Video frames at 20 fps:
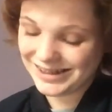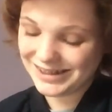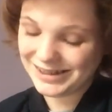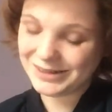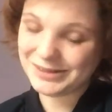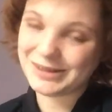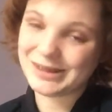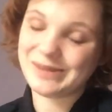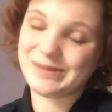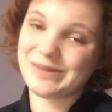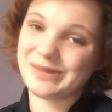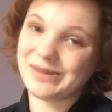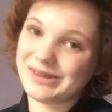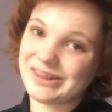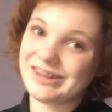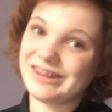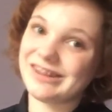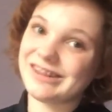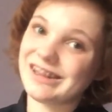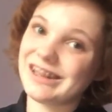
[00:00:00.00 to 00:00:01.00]
Louis, if you're
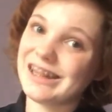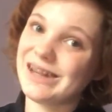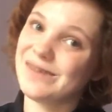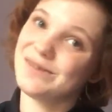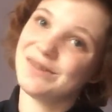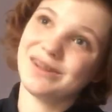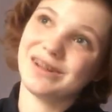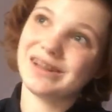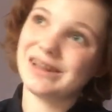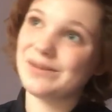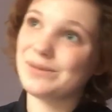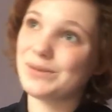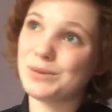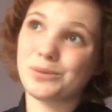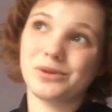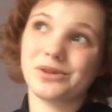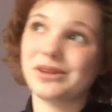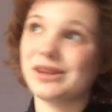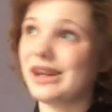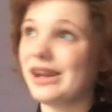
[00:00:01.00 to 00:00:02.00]
watching this, I love you. I love you
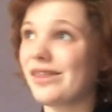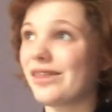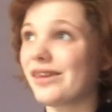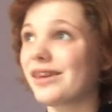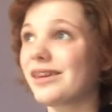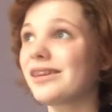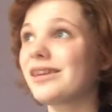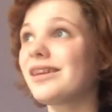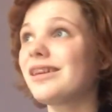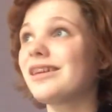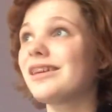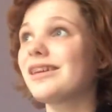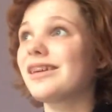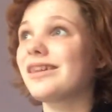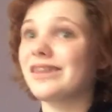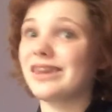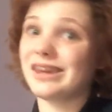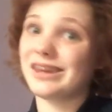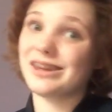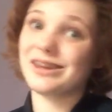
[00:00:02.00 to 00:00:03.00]
more than anything.
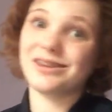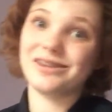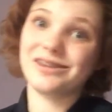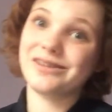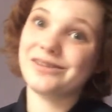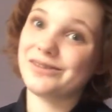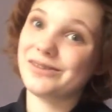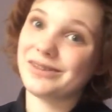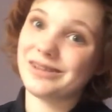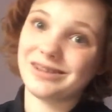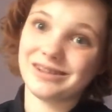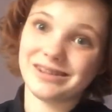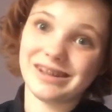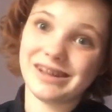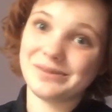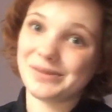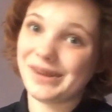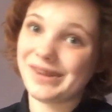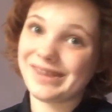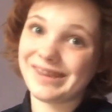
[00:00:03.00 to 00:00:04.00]
Thank you for
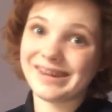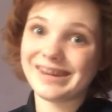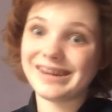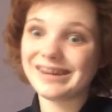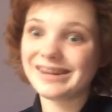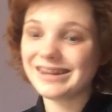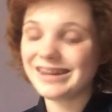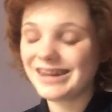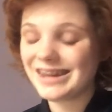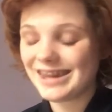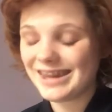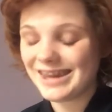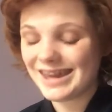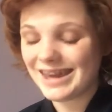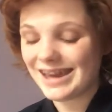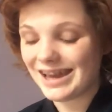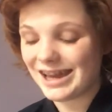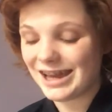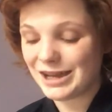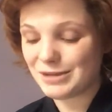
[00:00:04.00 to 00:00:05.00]
everything.
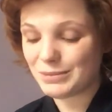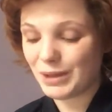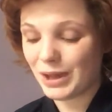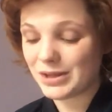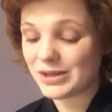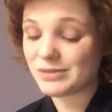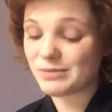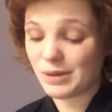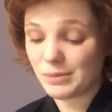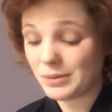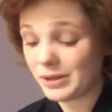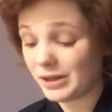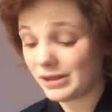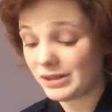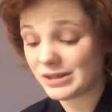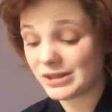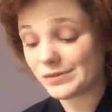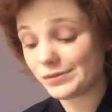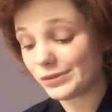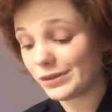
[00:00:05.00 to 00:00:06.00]
Um, and to my
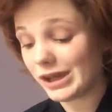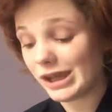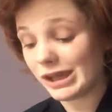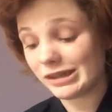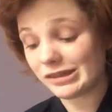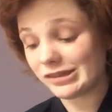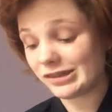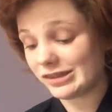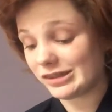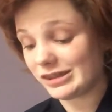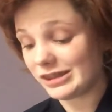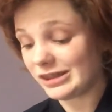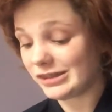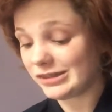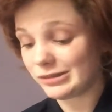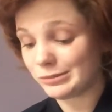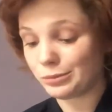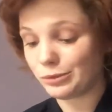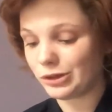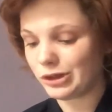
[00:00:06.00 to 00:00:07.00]
parents for actually
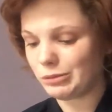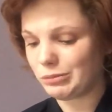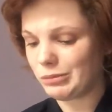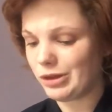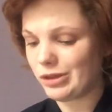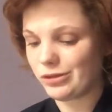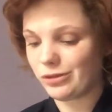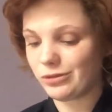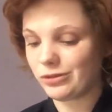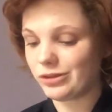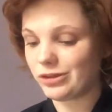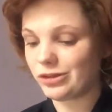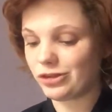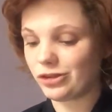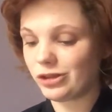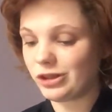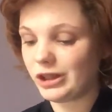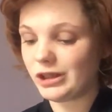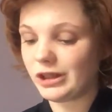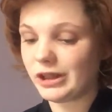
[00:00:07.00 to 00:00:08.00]
supporting me through this
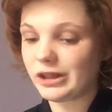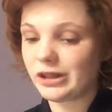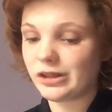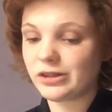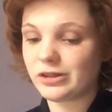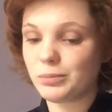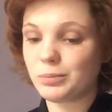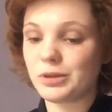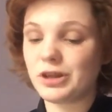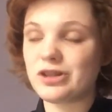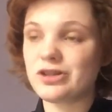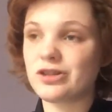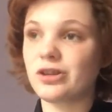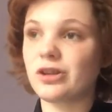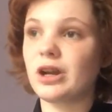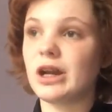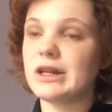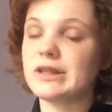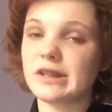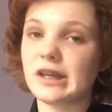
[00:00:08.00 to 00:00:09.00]
journey. Like, depression,
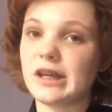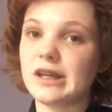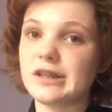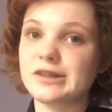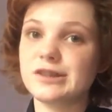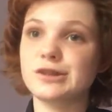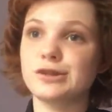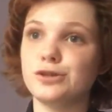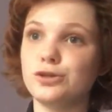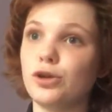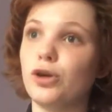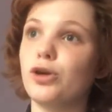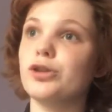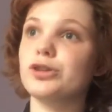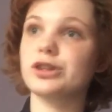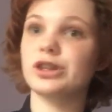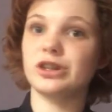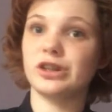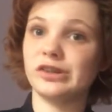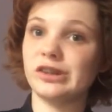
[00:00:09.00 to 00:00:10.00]
guys, it's
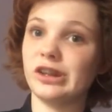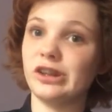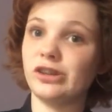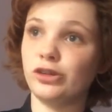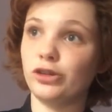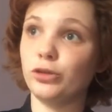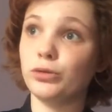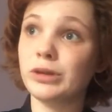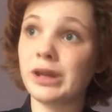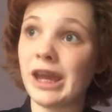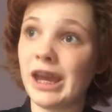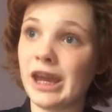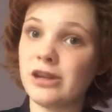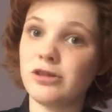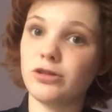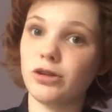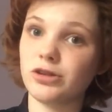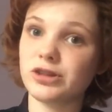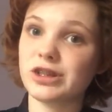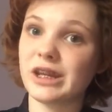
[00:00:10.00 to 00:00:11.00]
not a disease. You
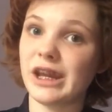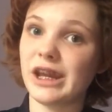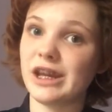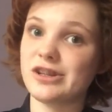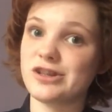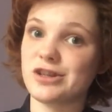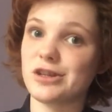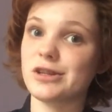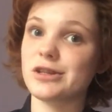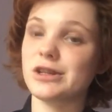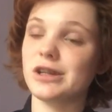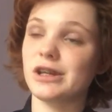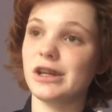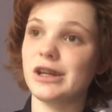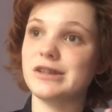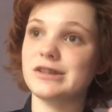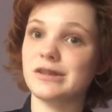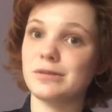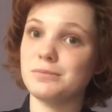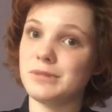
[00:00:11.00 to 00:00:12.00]
cannot catch it.
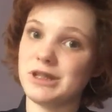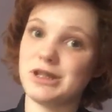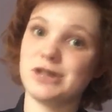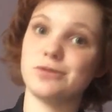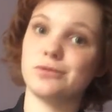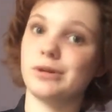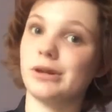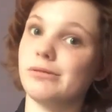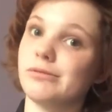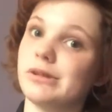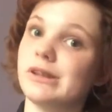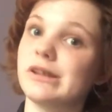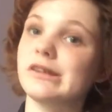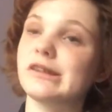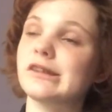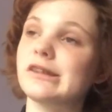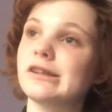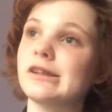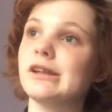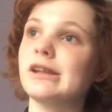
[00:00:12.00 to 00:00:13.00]
It's a mental
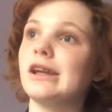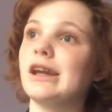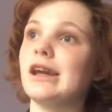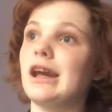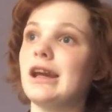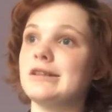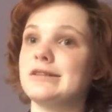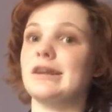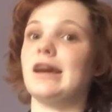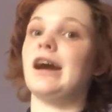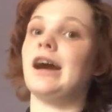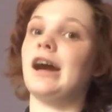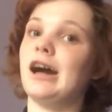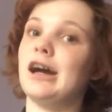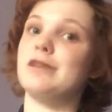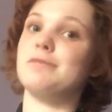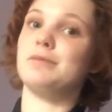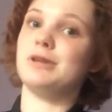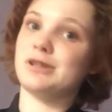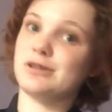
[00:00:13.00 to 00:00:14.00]
illness. It's a
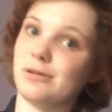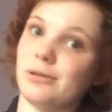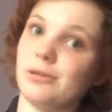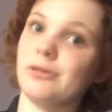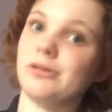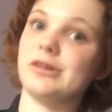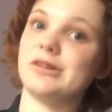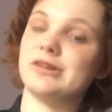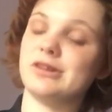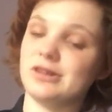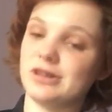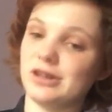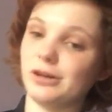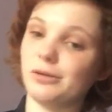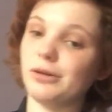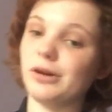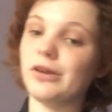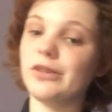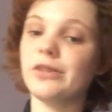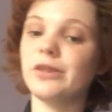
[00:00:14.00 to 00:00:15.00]
hard mental illness to deal
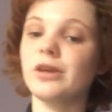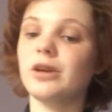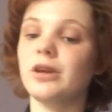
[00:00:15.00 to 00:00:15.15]
with.